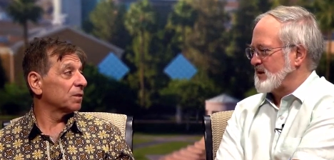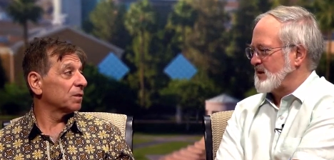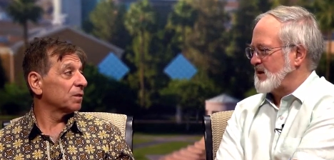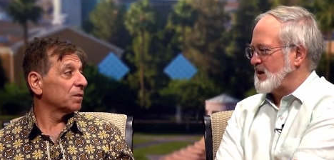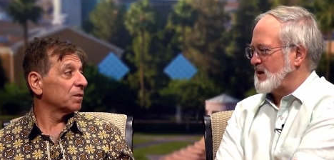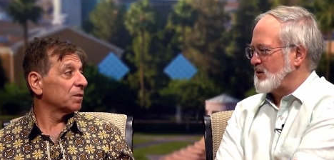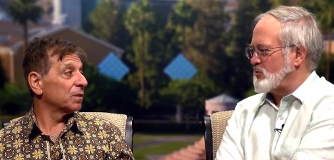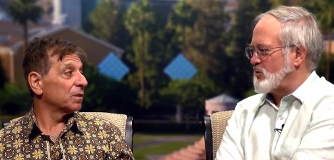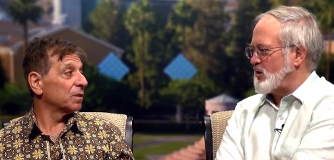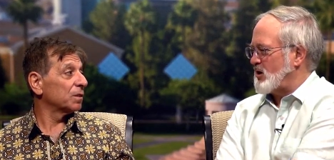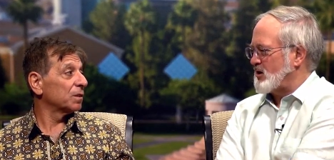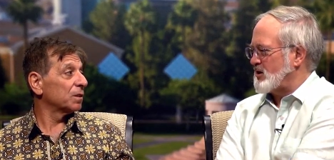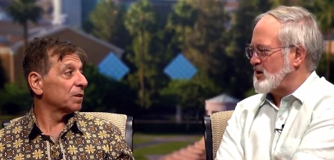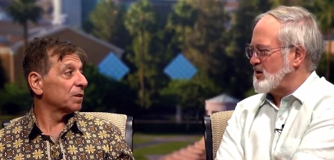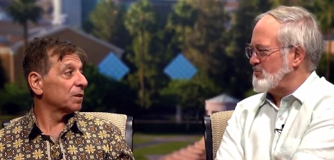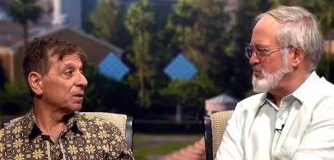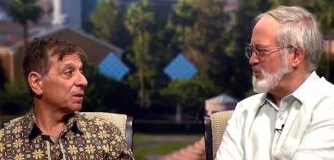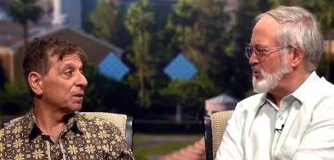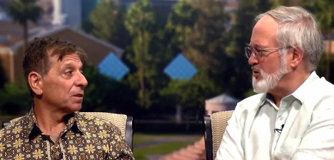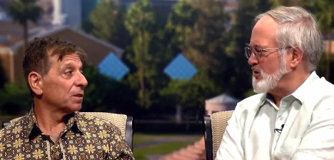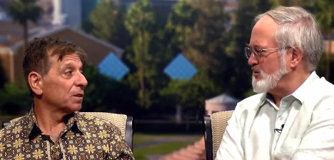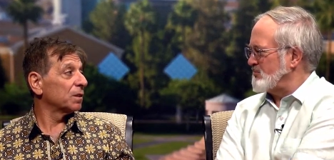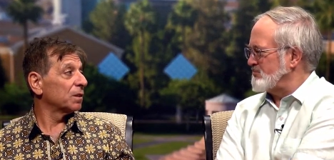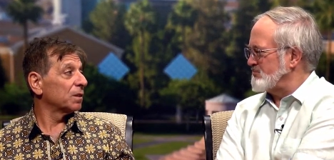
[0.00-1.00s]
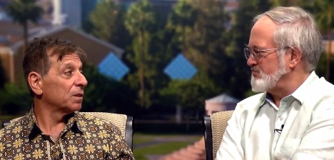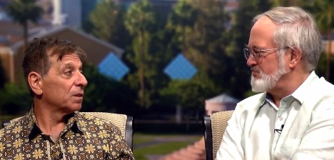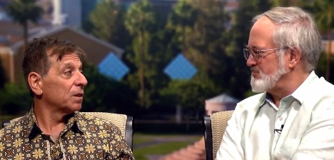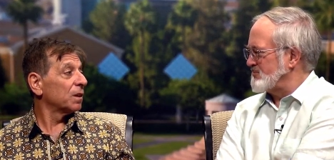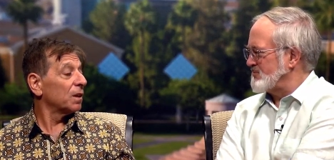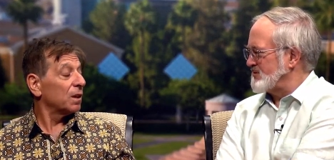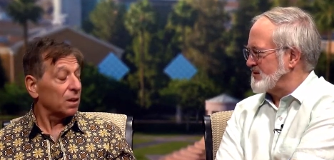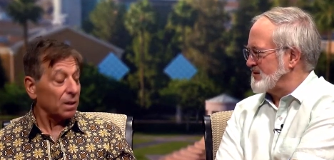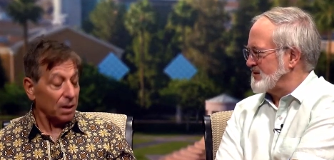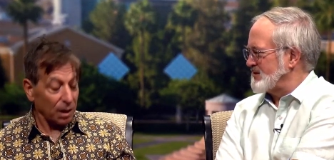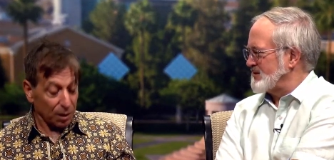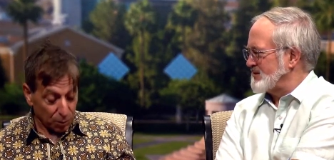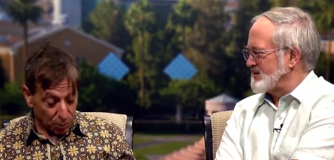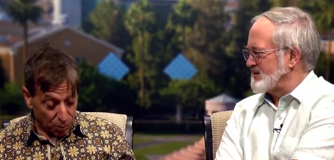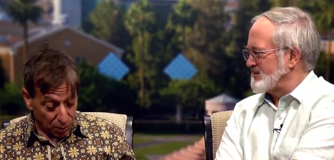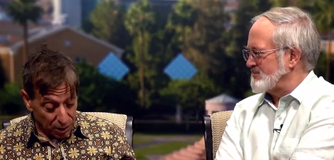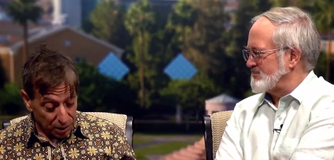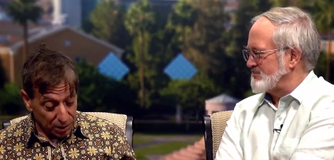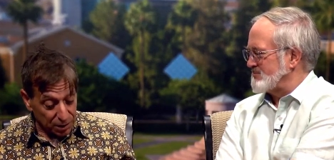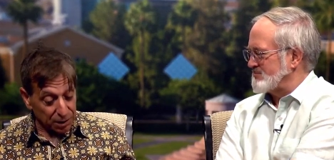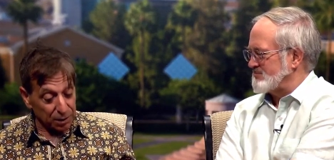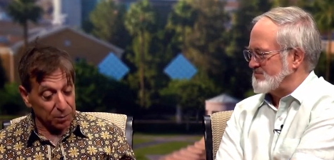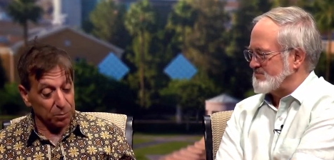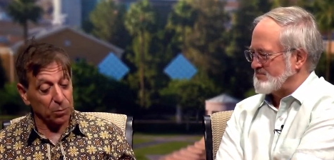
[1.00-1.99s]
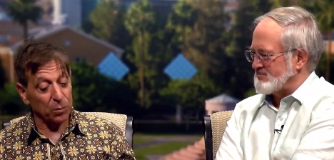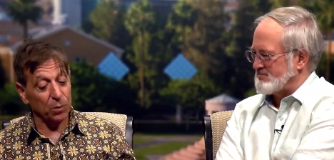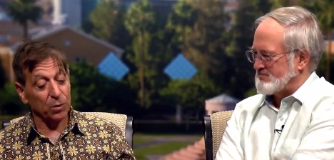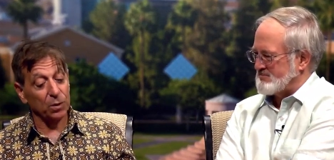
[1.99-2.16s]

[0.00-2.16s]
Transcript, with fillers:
Speaker 1: Like walking more. Like walking